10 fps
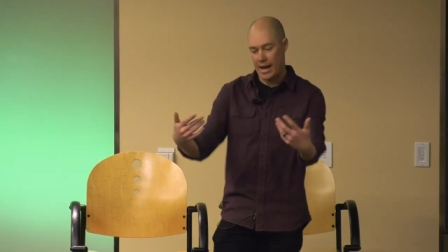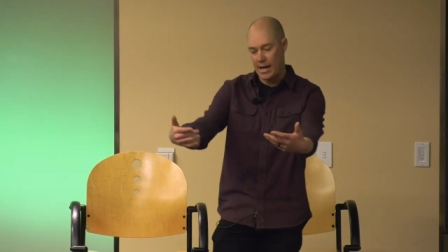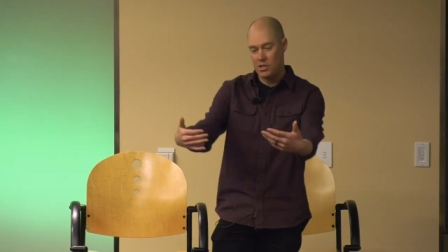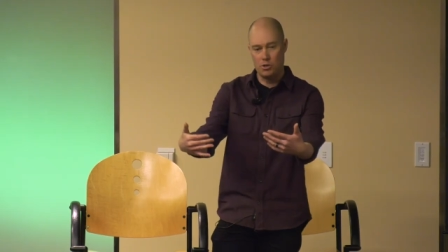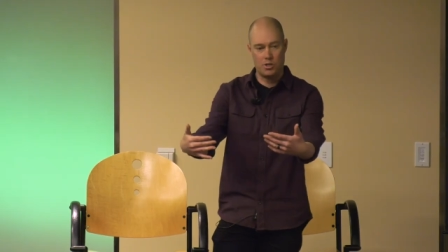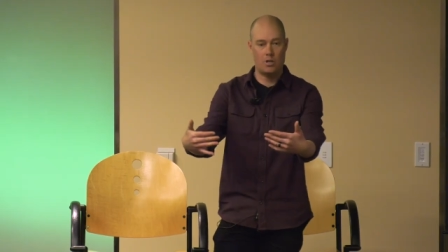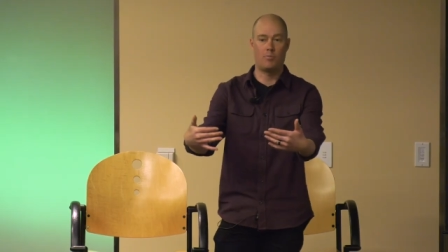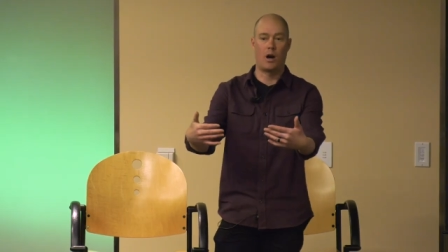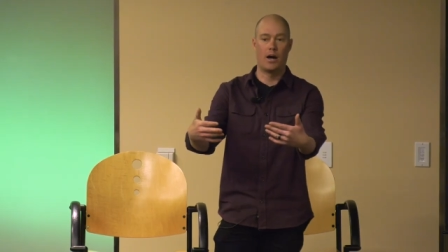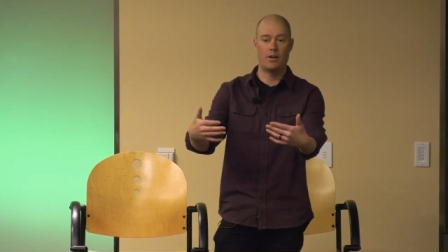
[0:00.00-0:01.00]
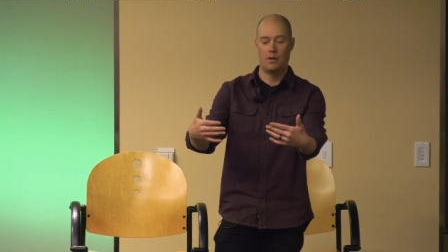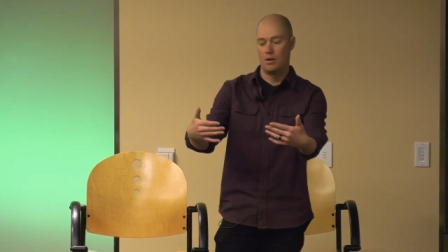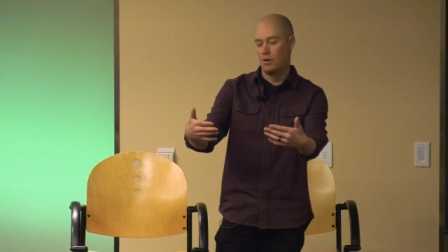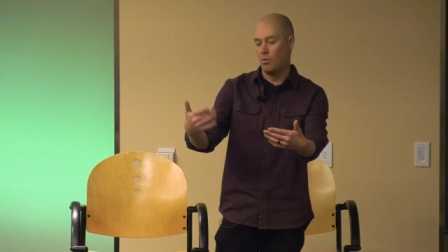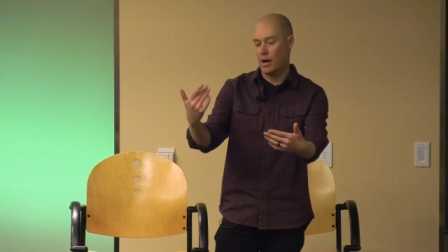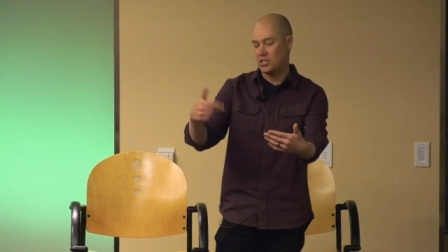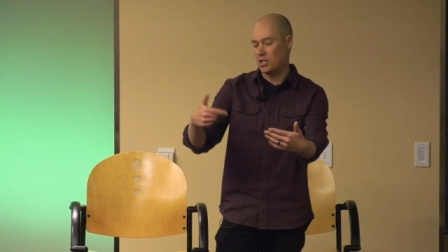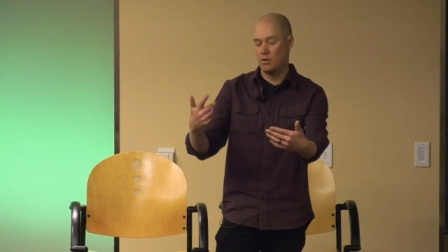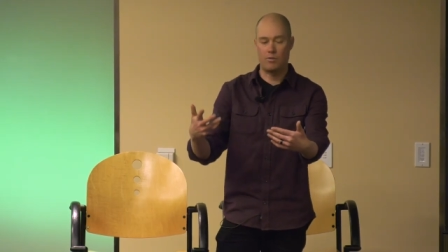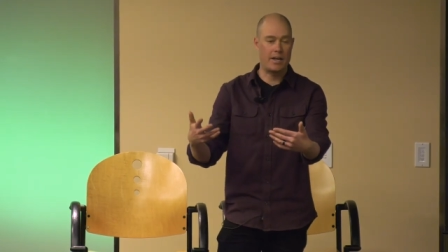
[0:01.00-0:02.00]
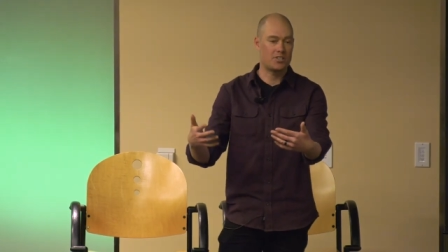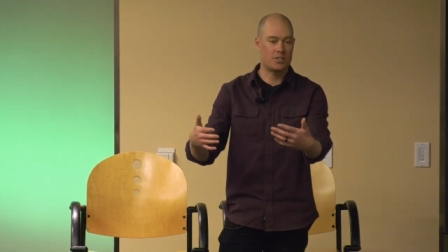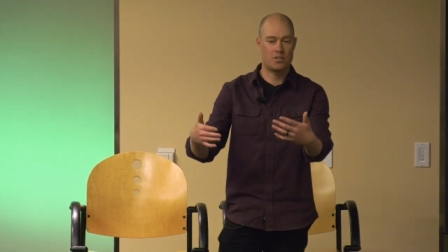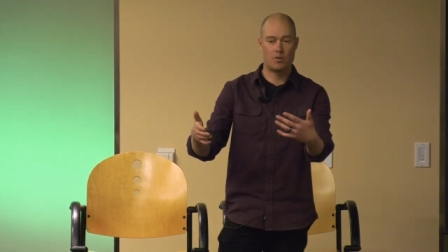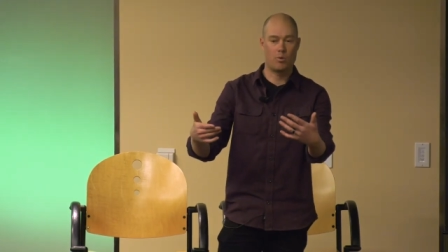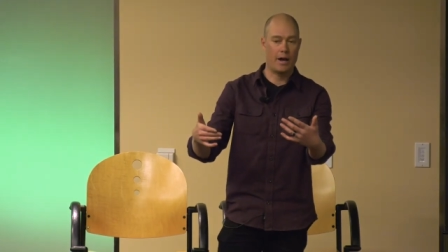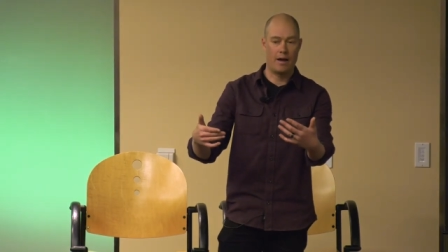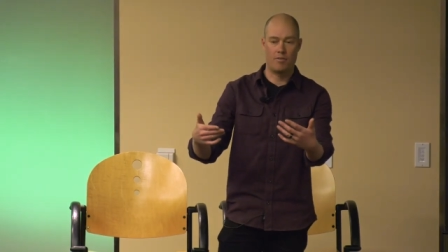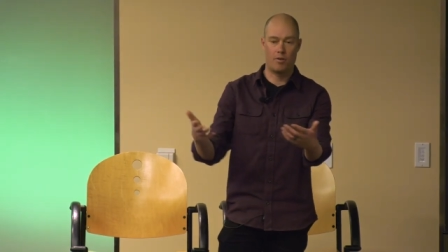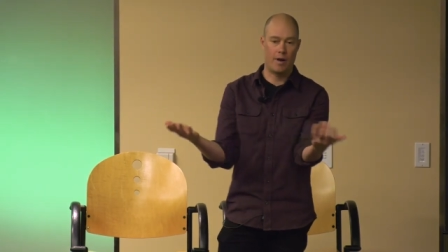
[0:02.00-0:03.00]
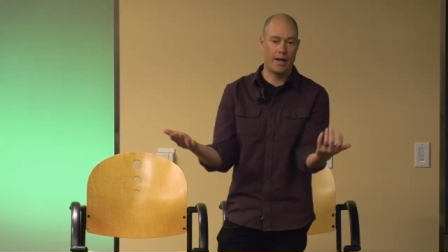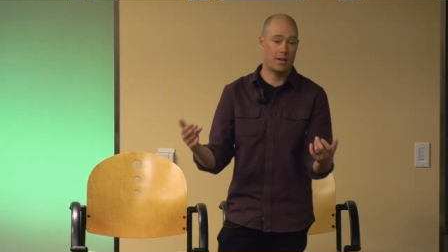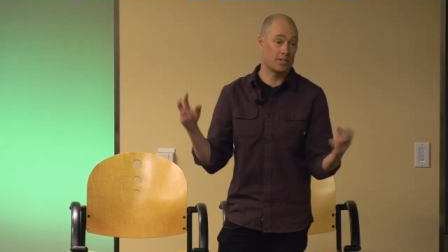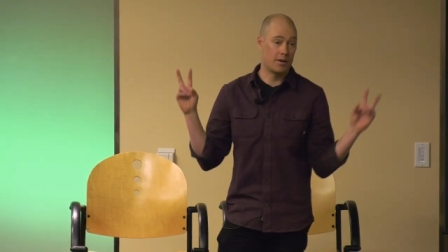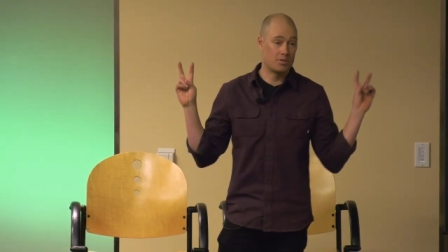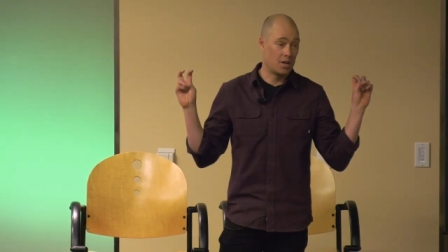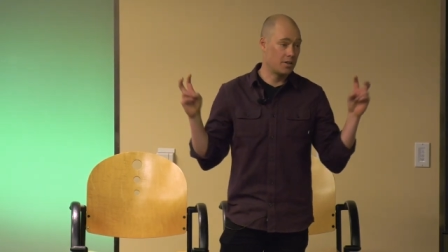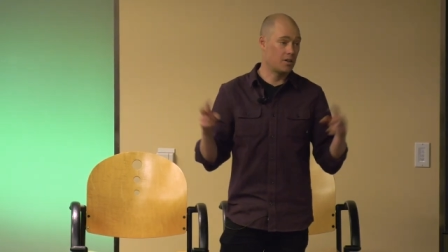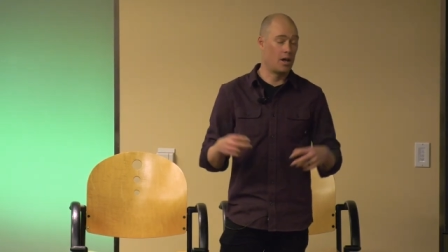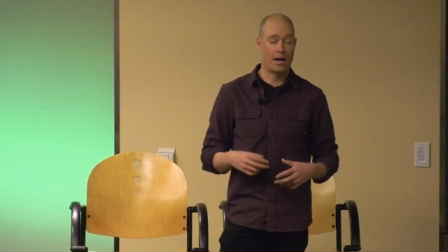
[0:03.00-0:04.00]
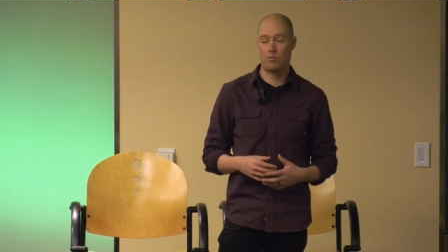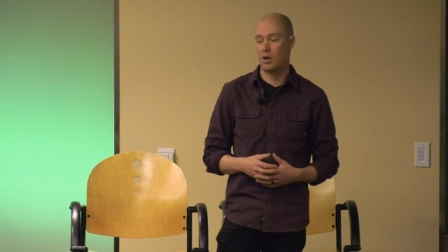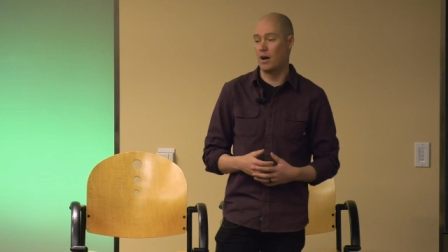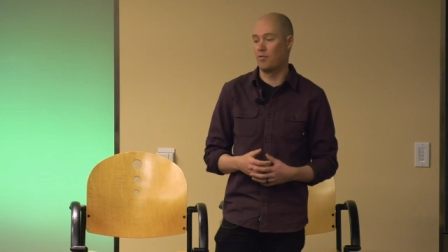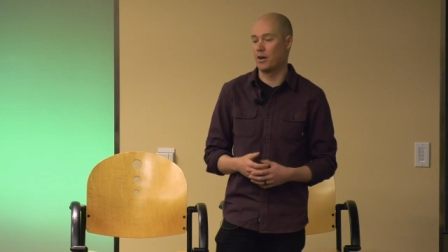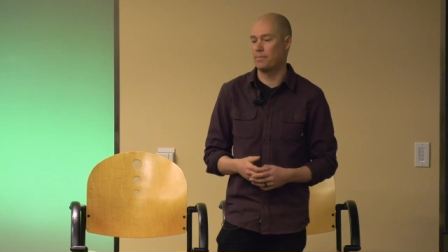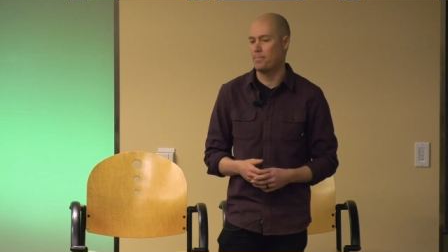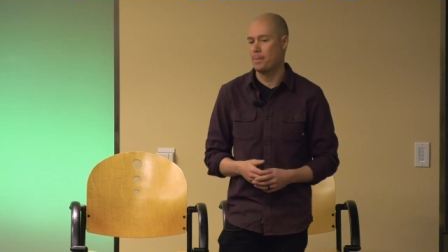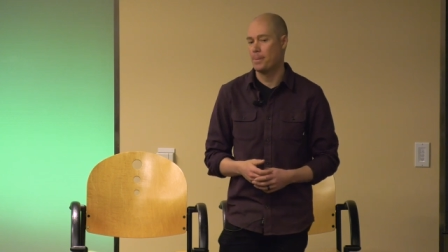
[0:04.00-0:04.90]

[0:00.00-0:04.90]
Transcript: And I had YouTube on, watching races or whatever, right? Because I was on the clock recovering.